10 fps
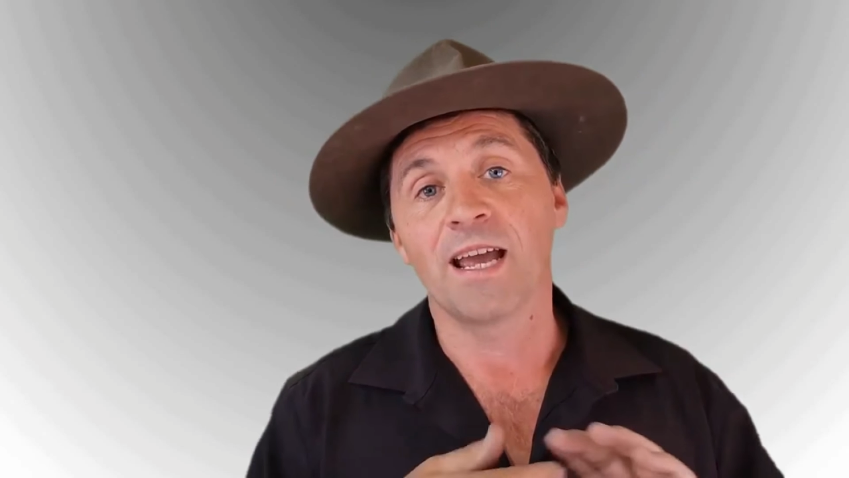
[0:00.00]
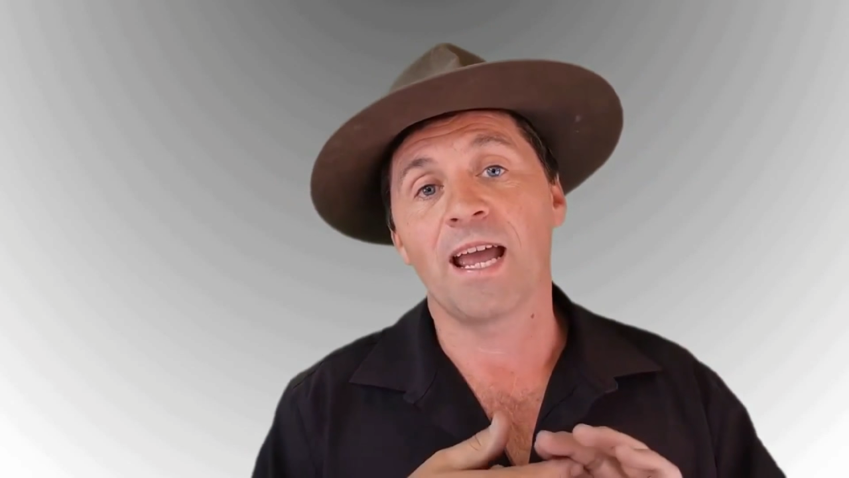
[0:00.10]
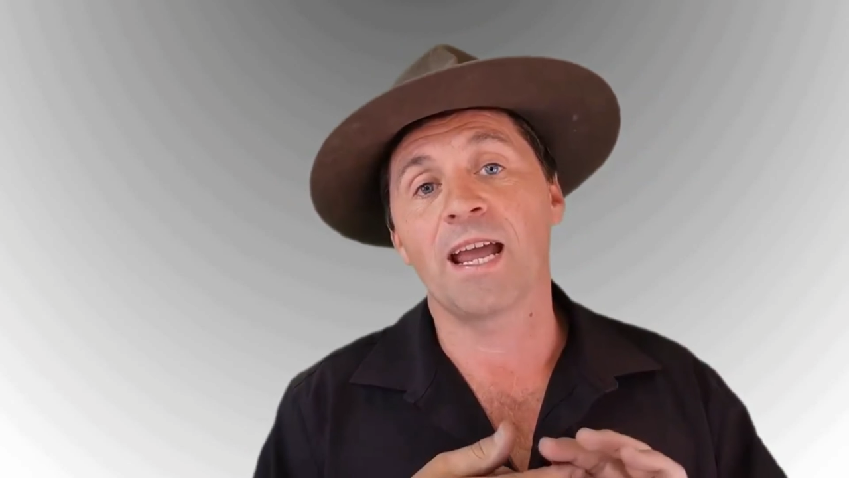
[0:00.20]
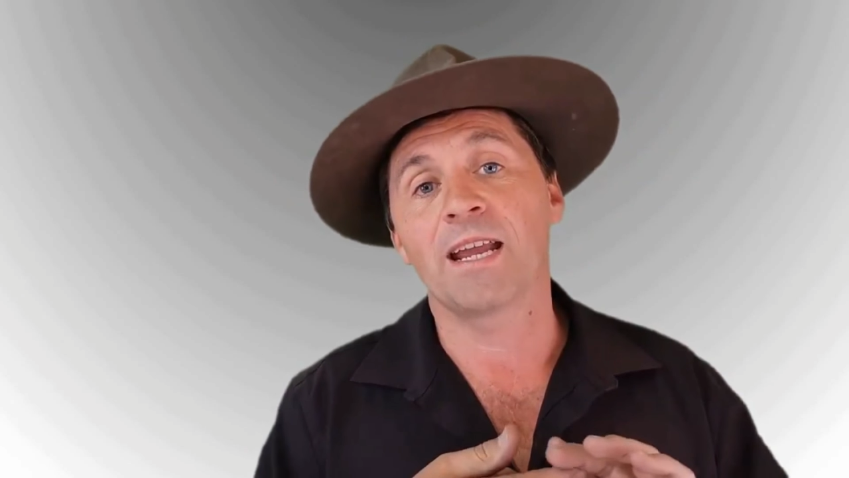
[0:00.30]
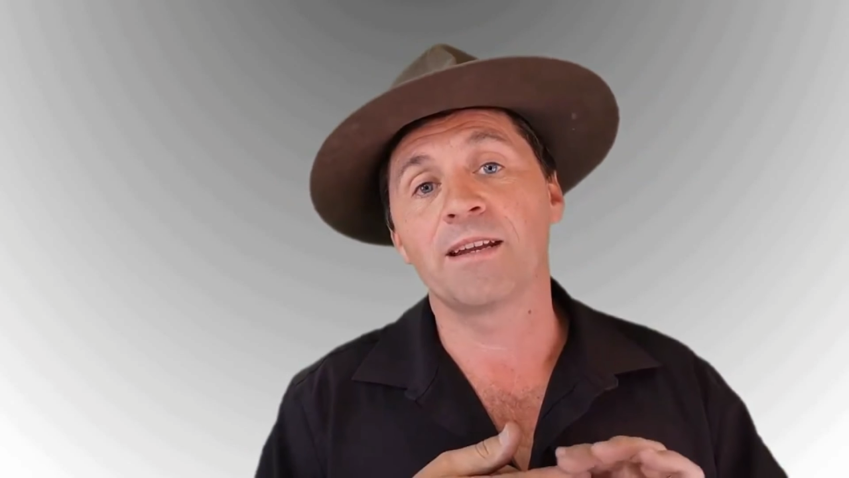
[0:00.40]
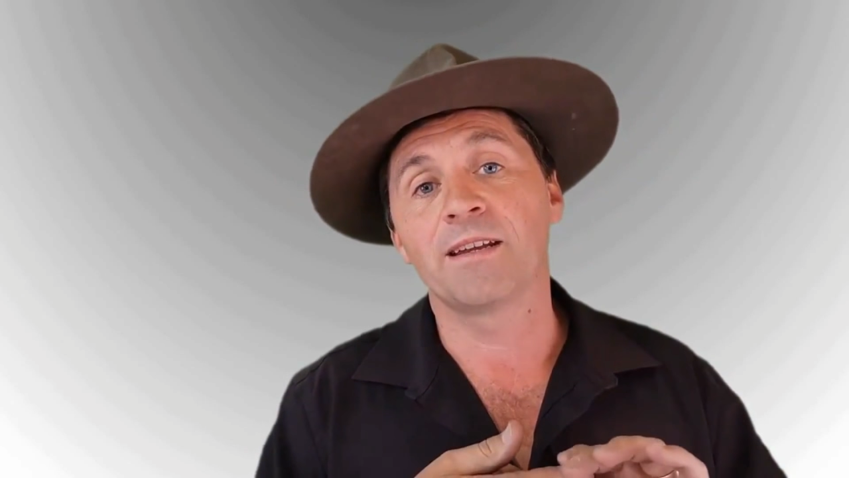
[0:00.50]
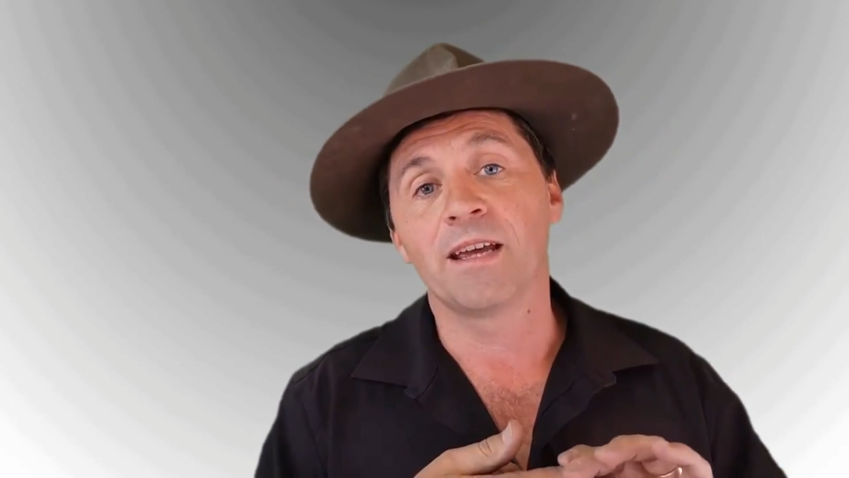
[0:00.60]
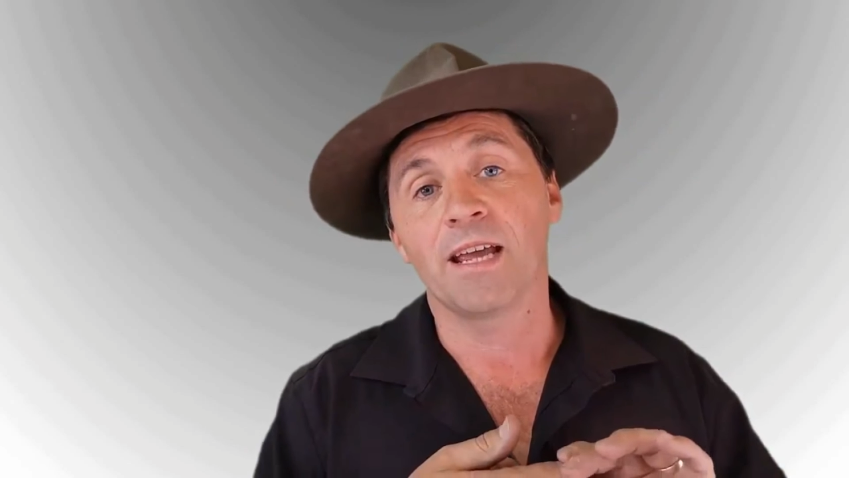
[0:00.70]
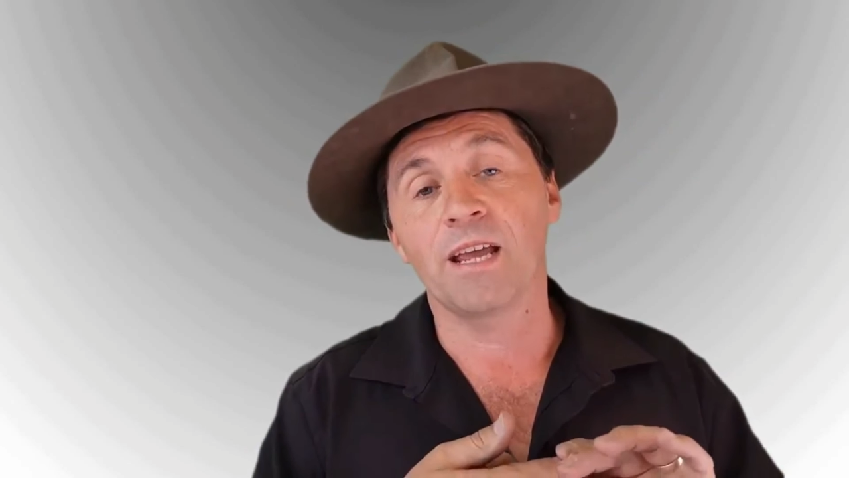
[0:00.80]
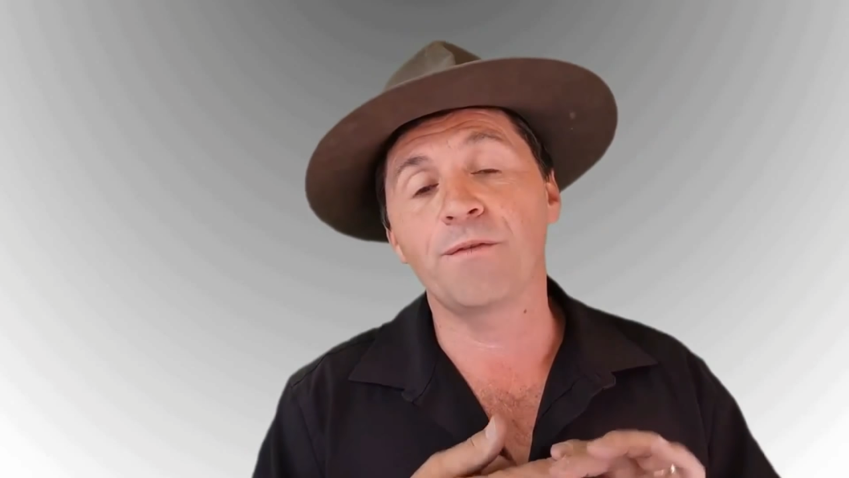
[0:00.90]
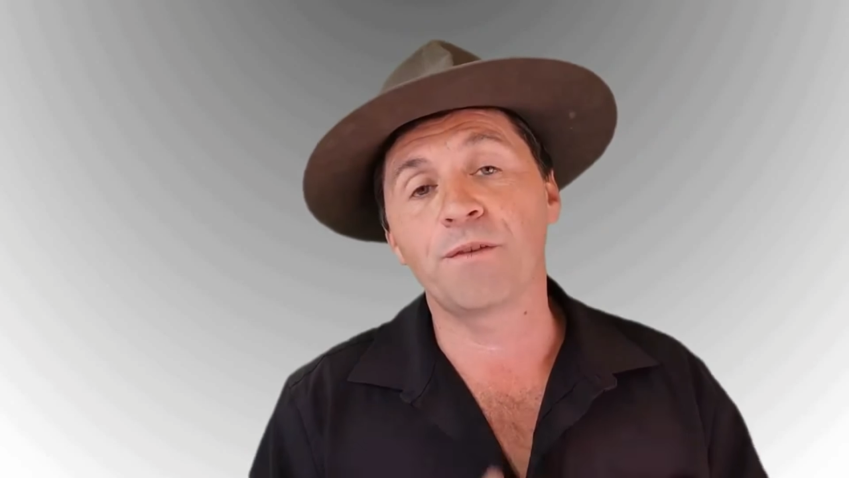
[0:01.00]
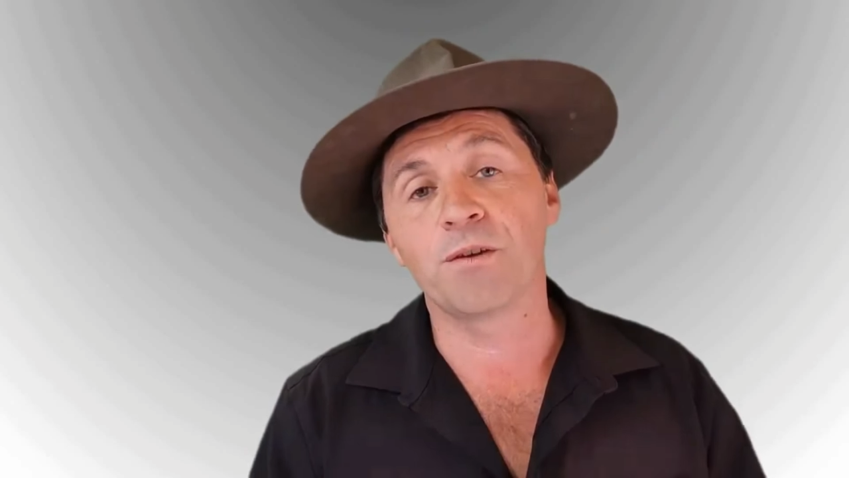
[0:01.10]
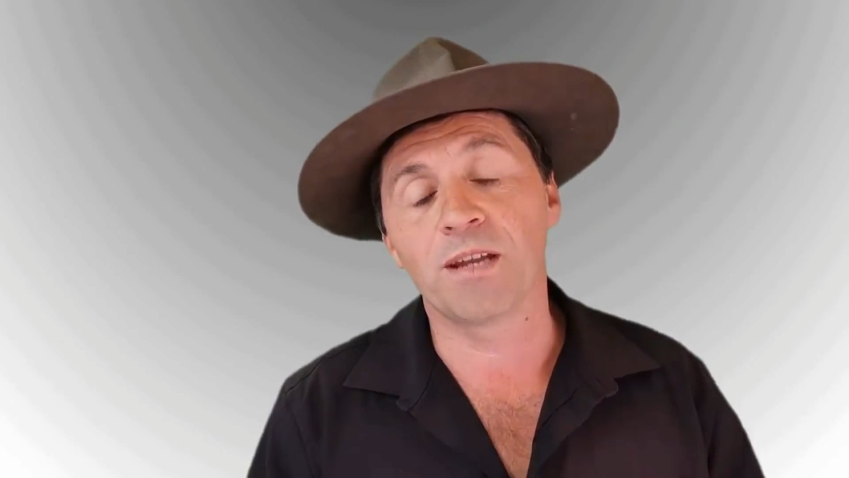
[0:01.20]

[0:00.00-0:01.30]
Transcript: and if you